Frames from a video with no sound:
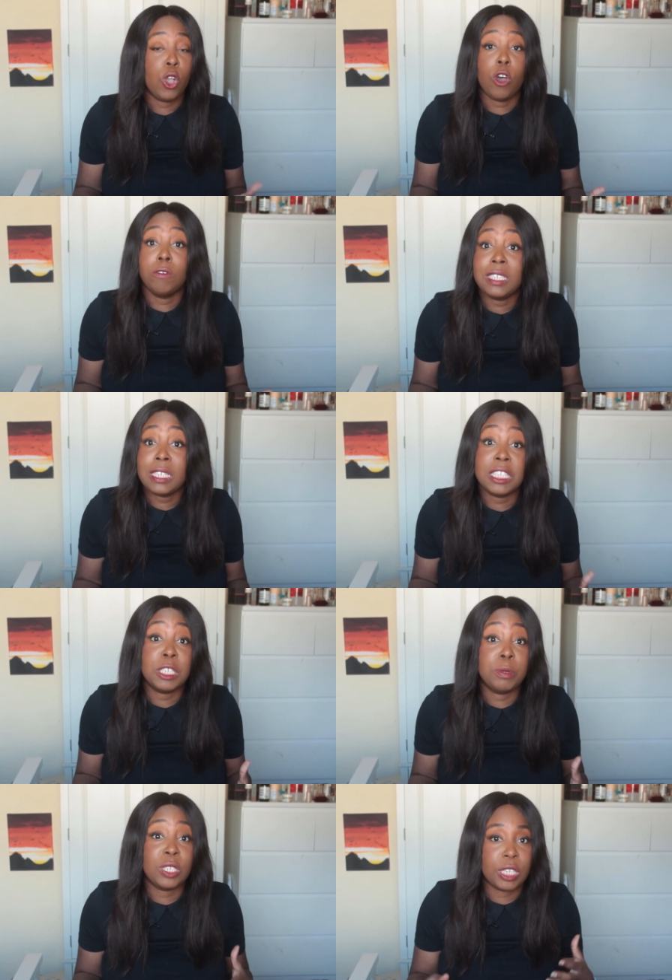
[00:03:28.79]
Obviously, this is
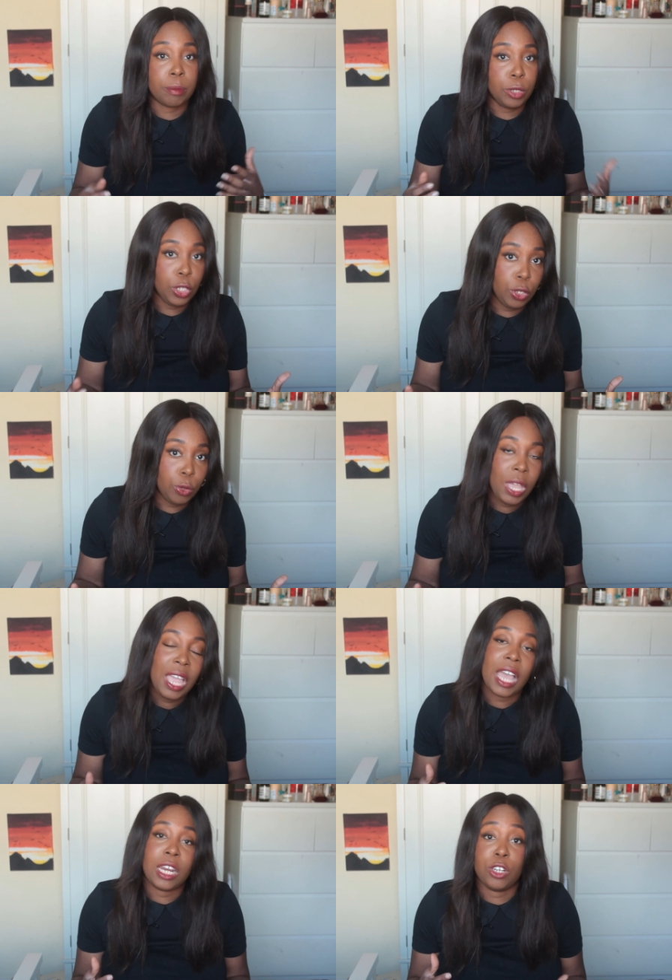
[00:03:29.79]
because I'm new
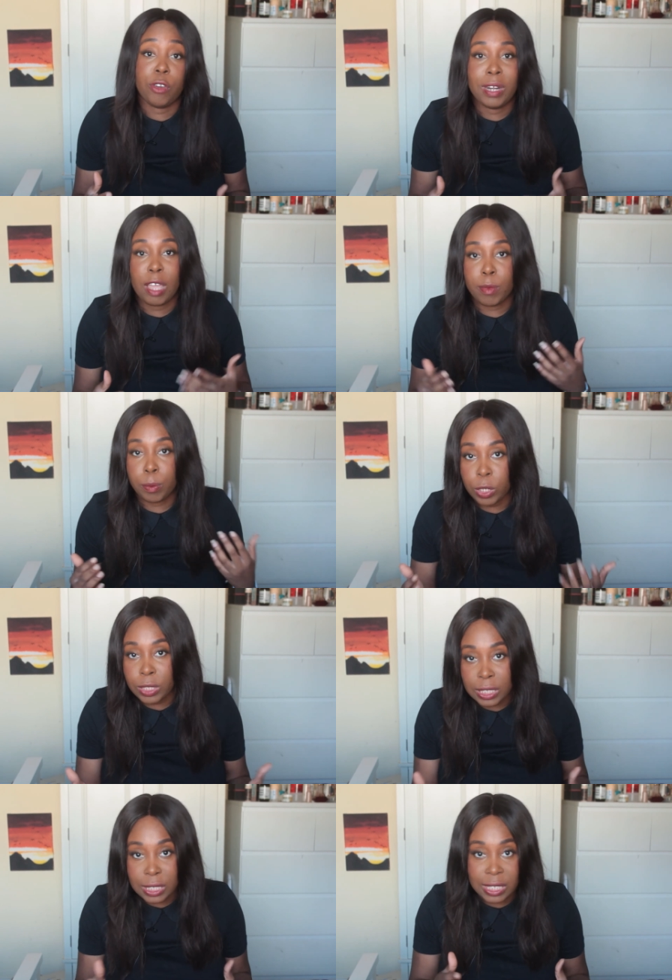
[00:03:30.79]
and I don't really have my
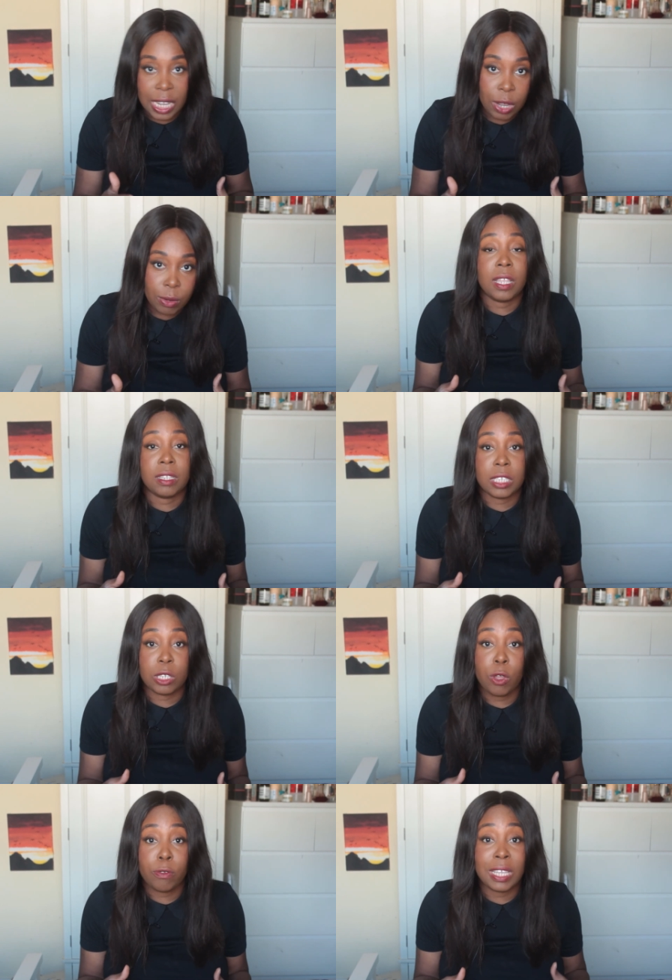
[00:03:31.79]
processes down, and there's a
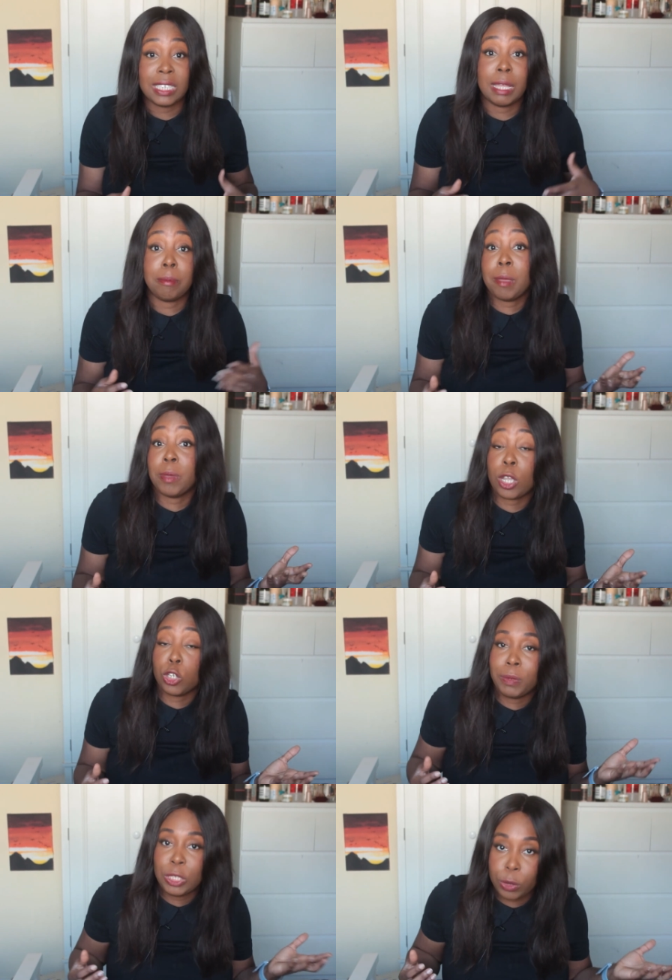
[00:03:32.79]
lot of things that maybe I
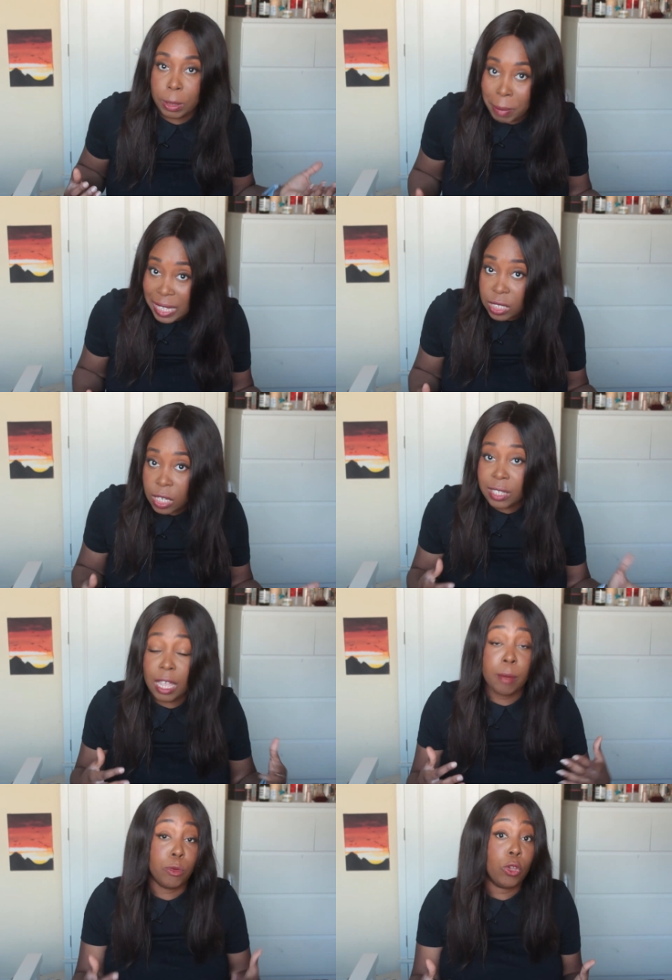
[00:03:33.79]
could be doing better that
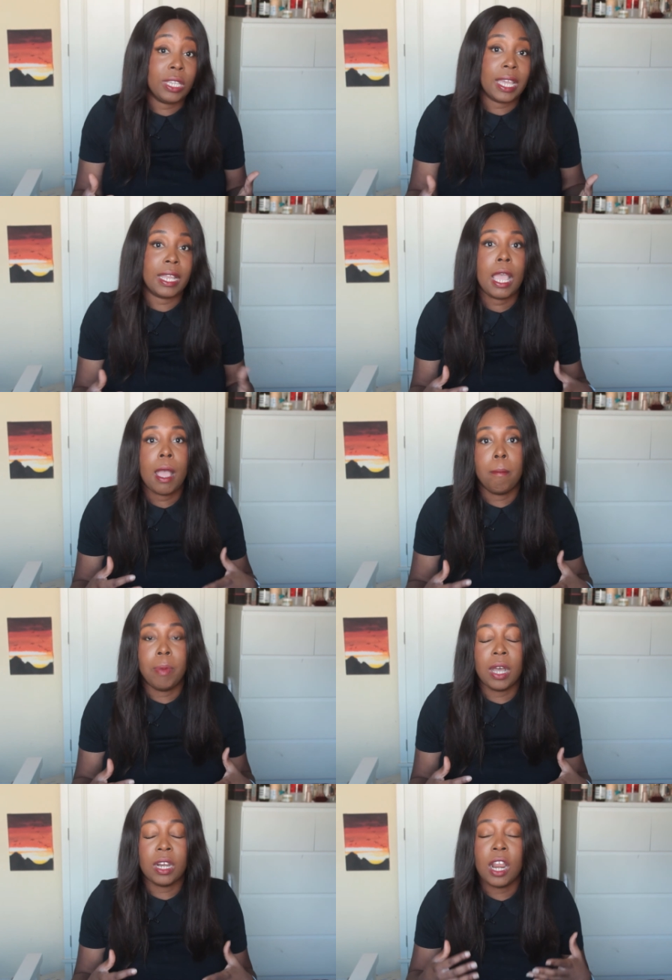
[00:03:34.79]
I'm not yet,
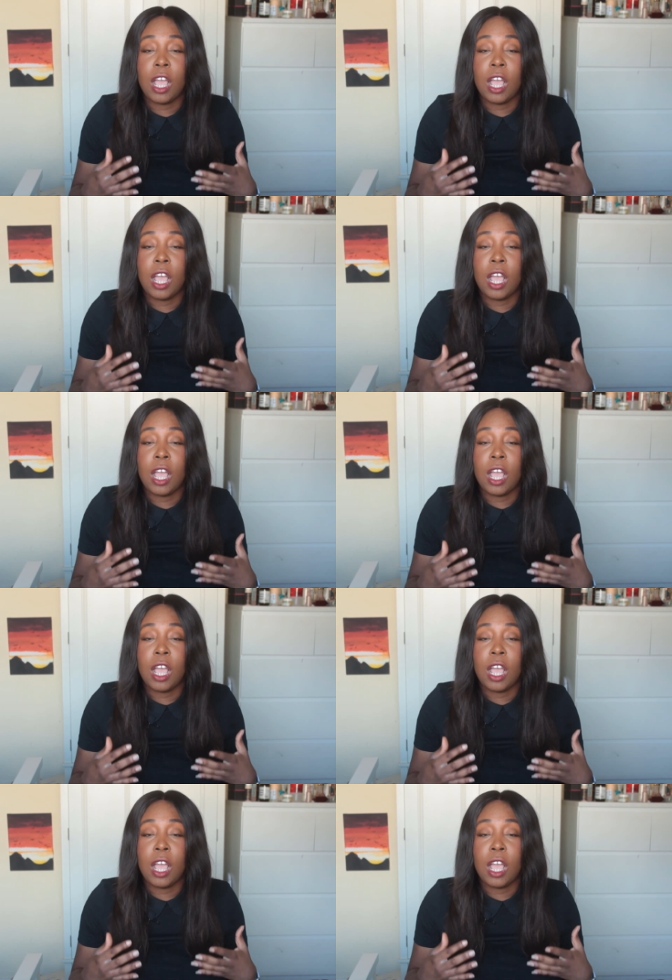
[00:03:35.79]
but